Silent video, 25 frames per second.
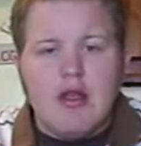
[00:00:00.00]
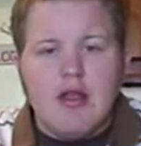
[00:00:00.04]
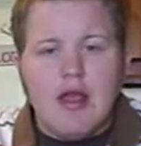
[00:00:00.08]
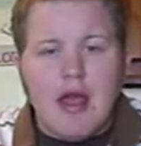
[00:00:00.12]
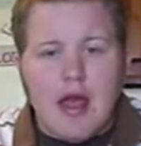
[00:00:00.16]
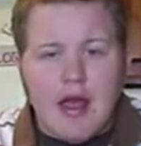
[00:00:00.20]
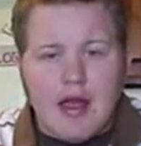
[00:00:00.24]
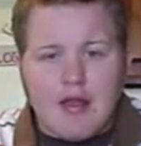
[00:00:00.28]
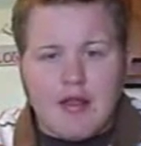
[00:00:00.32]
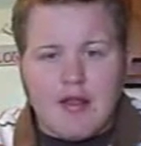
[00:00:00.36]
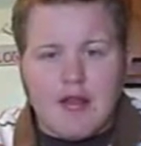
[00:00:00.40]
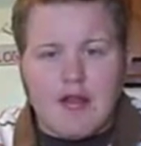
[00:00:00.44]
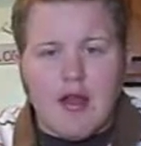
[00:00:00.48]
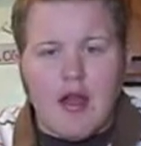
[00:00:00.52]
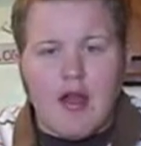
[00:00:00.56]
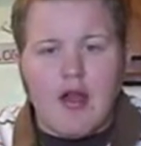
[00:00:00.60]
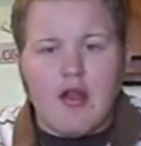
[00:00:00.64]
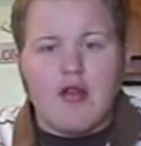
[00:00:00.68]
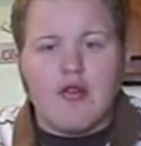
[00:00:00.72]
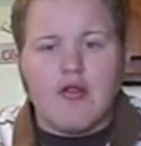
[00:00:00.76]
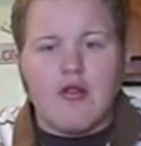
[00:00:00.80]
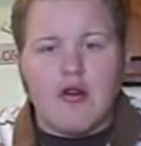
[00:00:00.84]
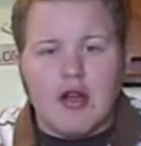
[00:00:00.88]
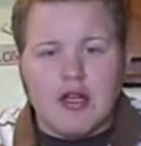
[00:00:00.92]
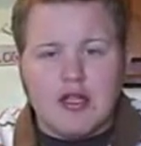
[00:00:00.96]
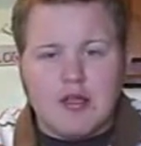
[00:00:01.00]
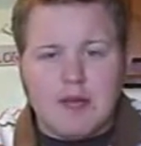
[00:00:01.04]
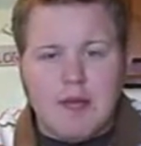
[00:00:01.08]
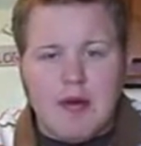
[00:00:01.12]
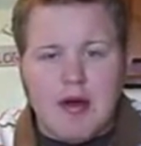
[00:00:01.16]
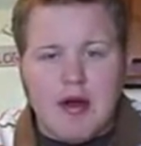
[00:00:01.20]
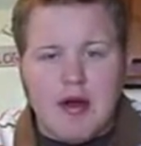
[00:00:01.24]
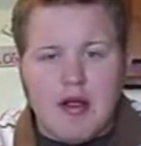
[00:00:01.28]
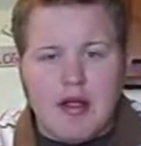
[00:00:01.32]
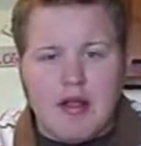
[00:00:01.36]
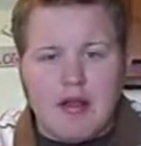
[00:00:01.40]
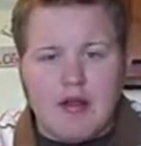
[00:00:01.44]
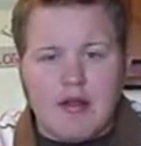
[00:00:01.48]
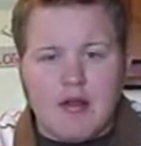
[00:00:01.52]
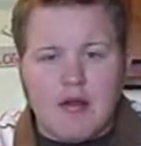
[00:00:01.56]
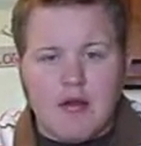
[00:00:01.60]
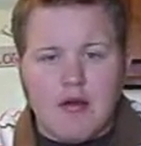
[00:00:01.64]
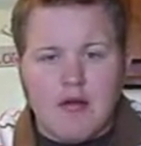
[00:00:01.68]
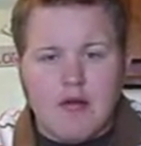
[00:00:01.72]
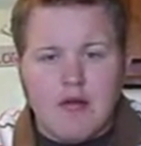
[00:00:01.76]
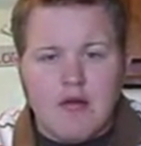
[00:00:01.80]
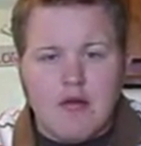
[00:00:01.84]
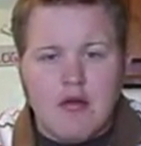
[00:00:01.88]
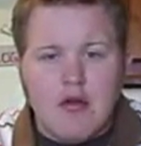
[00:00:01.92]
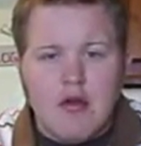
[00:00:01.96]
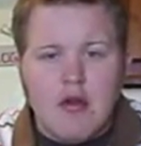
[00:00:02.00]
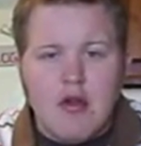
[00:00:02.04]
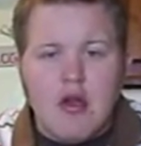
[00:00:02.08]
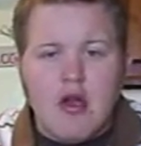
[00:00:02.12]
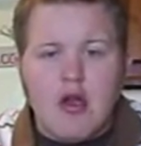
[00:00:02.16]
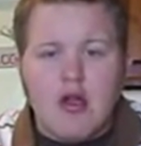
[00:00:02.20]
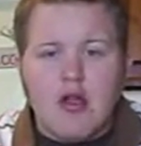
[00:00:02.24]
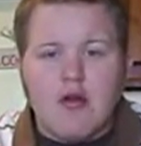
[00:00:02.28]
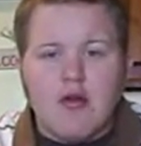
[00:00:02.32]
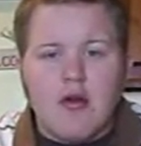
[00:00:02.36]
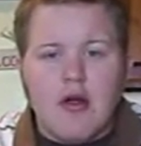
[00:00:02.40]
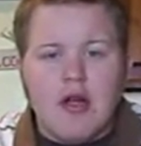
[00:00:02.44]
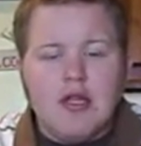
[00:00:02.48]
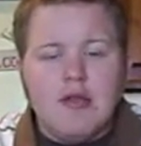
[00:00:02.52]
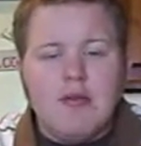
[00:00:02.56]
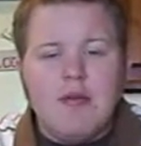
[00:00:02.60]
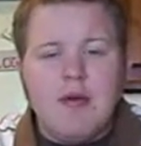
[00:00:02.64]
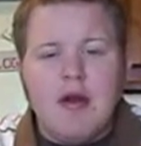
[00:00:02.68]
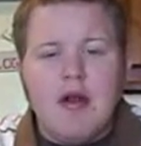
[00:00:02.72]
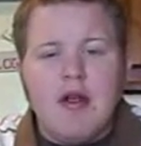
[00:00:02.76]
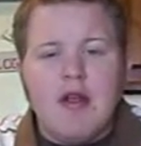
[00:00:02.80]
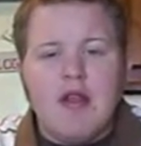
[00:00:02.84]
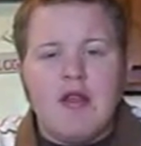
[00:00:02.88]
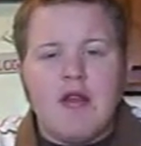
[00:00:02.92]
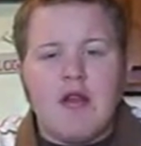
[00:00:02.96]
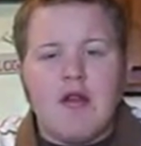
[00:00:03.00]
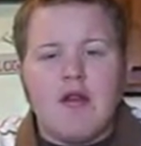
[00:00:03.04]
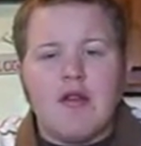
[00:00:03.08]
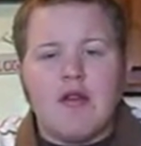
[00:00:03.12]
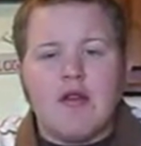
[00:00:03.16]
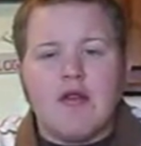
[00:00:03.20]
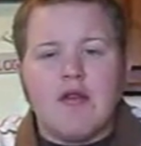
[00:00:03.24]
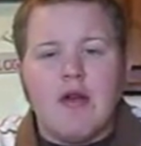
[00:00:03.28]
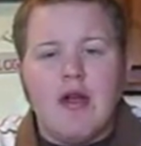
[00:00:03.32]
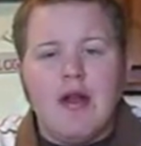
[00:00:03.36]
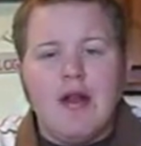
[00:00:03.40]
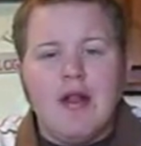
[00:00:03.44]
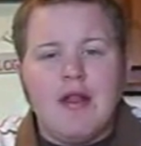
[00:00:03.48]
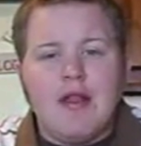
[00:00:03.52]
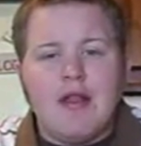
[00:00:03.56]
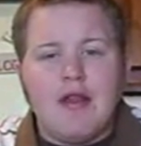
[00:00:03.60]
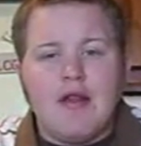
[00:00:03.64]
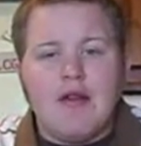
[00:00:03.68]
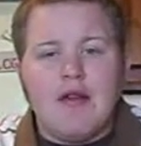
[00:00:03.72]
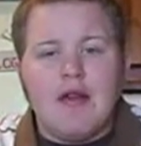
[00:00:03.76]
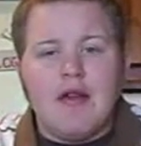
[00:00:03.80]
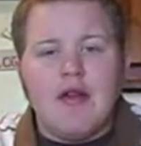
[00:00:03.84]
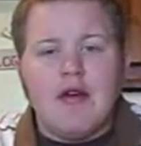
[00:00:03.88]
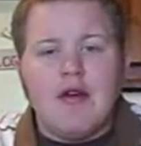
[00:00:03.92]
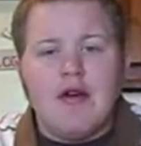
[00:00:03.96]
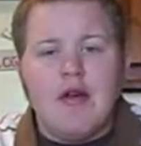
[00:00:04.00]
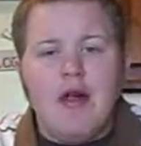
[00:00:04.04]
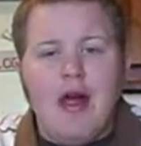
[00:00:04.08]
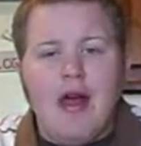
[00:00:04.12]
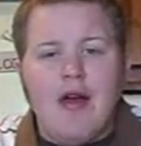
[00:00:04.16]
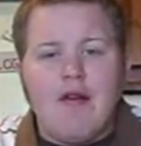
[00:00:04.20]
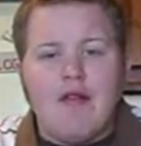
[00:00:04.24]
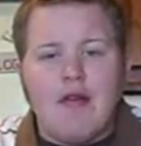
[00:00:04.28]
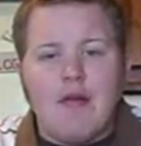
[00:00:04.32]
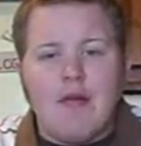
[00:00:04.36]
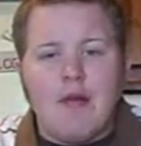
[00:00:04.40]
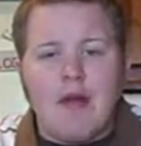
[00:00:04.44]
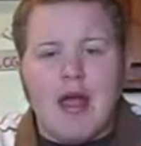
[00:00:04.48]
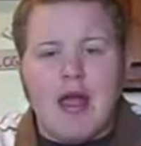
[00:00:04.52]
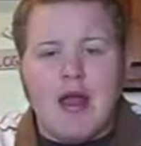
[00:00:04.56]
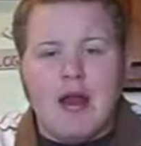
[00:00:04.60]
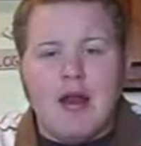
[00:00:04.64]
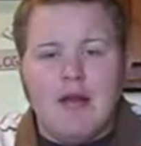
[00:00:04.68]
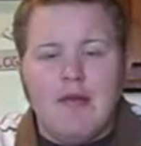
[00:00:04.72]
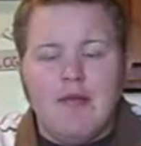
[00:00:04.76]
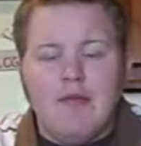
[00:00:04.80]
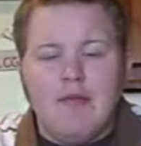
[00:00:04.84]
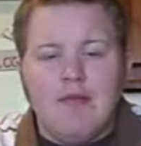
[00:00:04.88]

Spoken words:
Yes, Crunch Berries. Crunch Berries are the greatest cereal ever made.